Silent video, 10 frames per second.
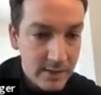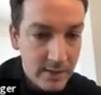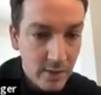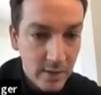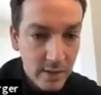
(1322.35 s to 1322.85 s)

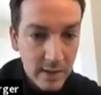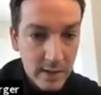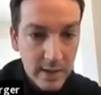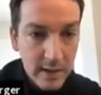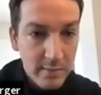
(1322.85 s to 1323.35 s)
So
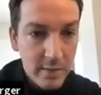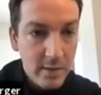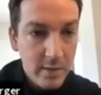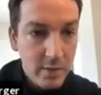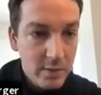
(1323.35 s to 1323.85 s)

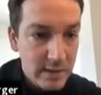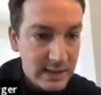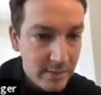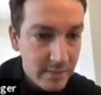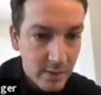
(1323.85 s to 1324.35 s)
I'm going to do the
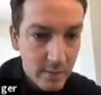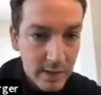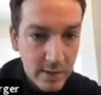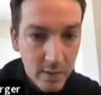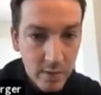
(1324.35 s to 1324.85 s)
same thing we
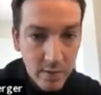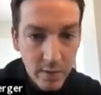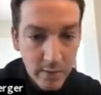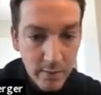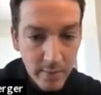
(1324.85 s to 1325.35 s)
did
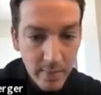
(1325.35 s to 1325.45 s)
earlier.